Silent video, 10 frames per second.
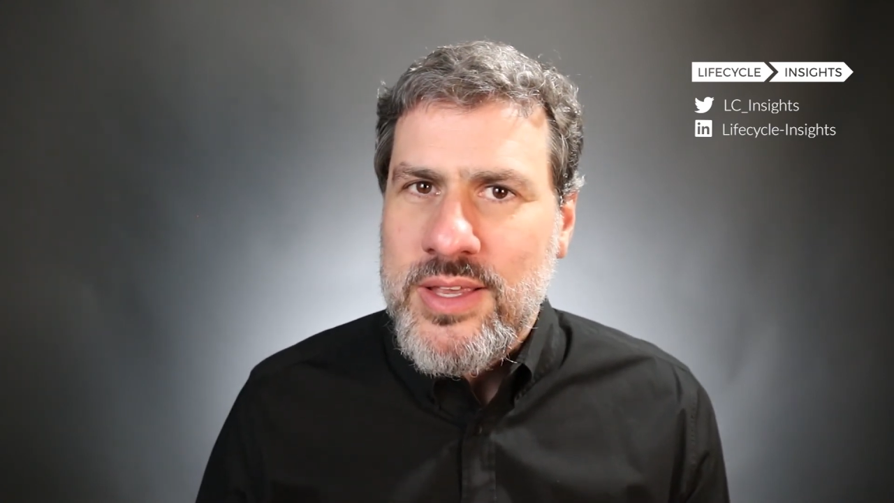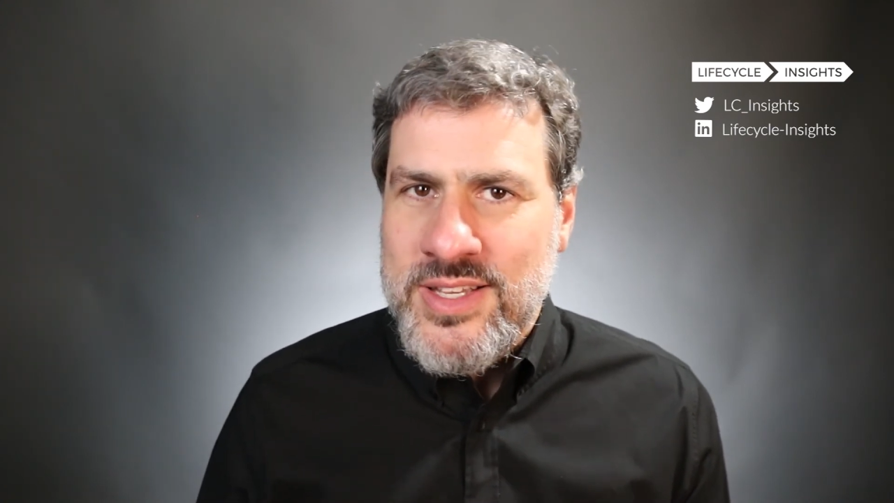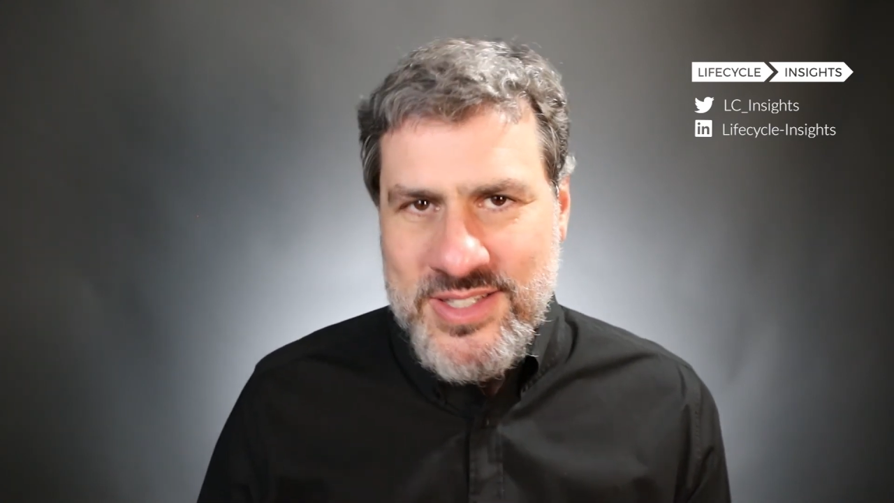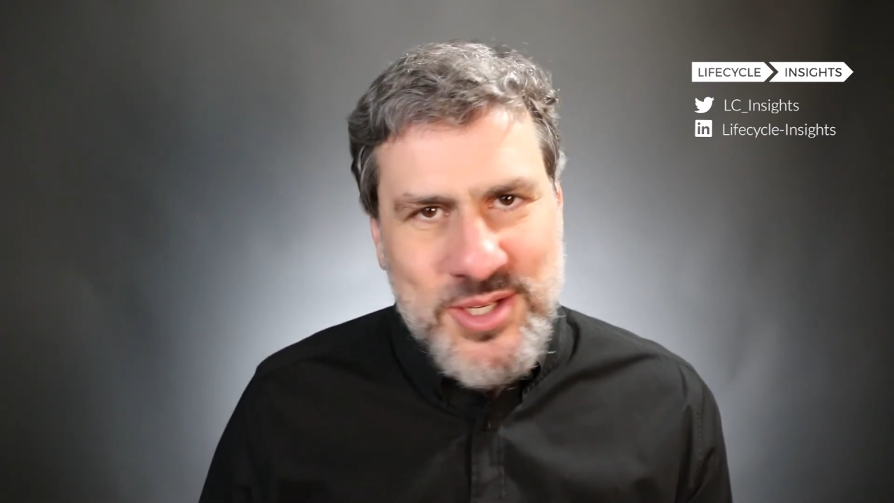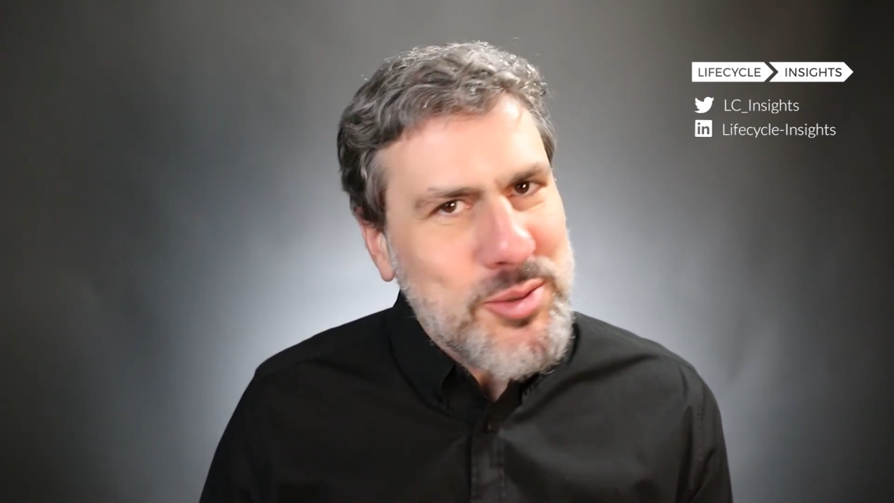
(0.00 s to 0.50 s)

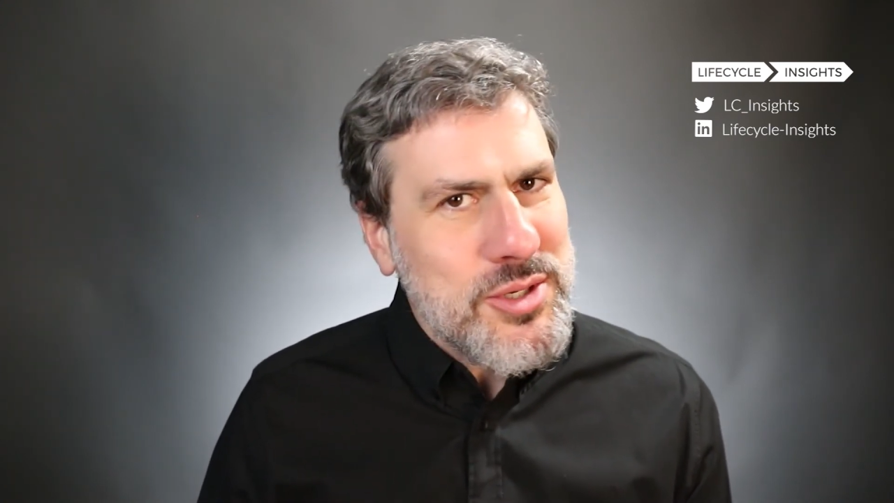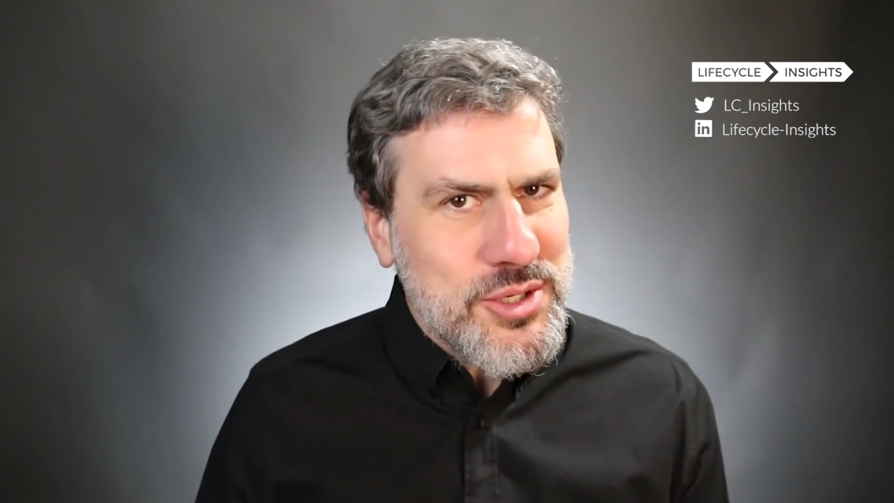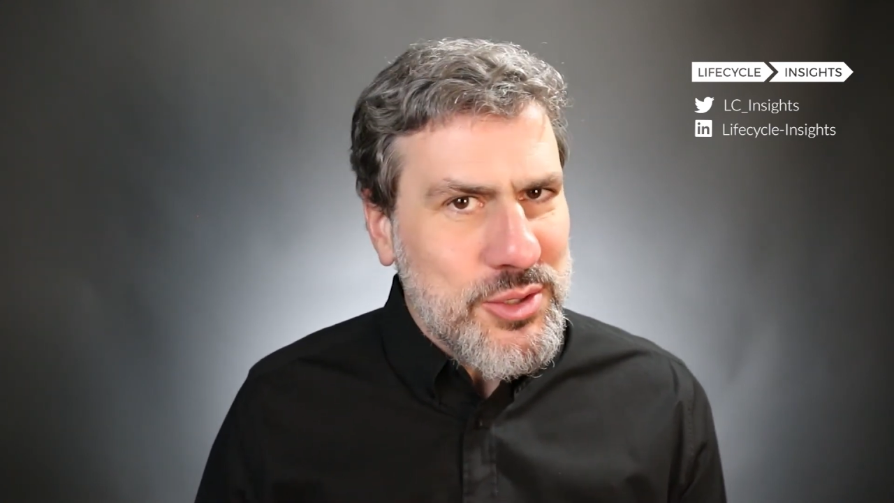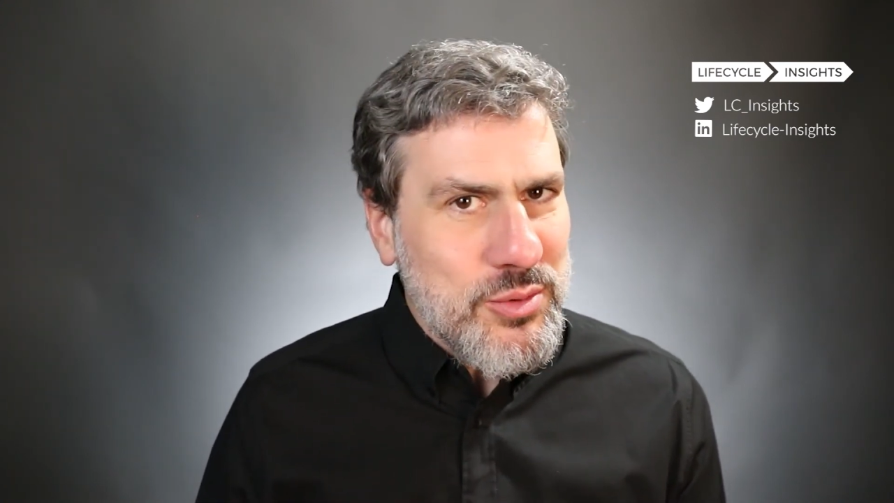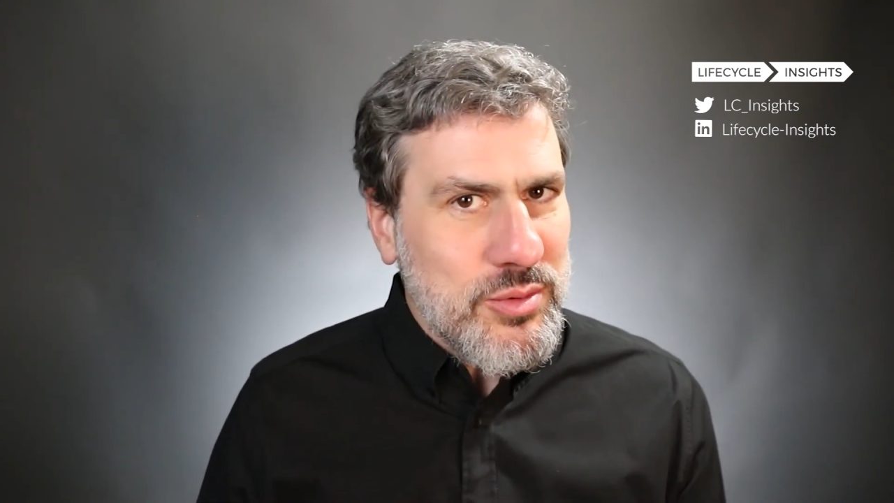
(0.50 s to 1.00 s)
continue to
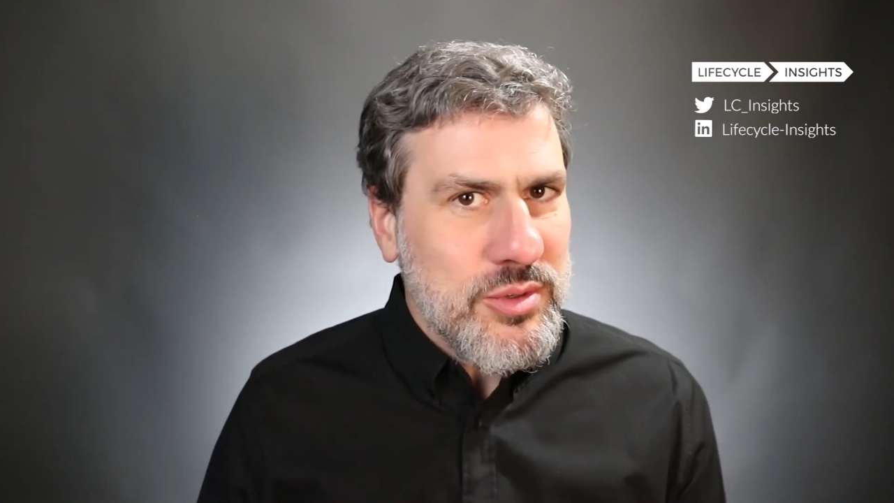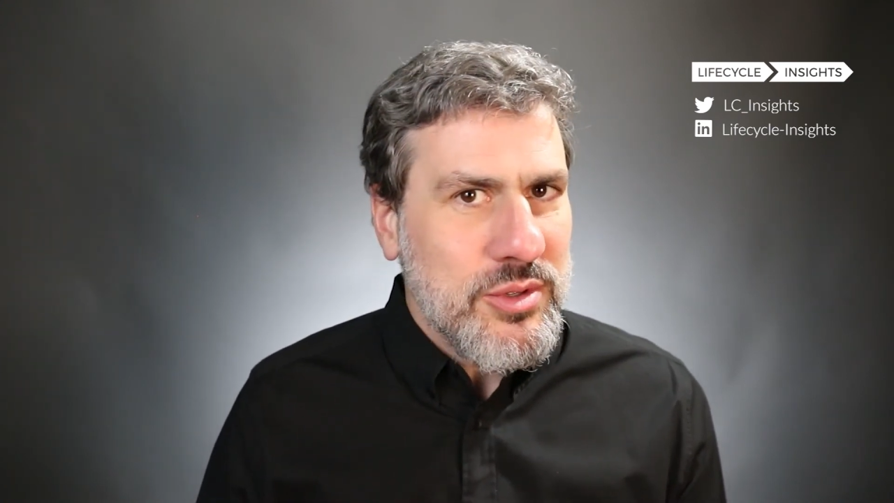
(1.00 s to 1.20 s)
do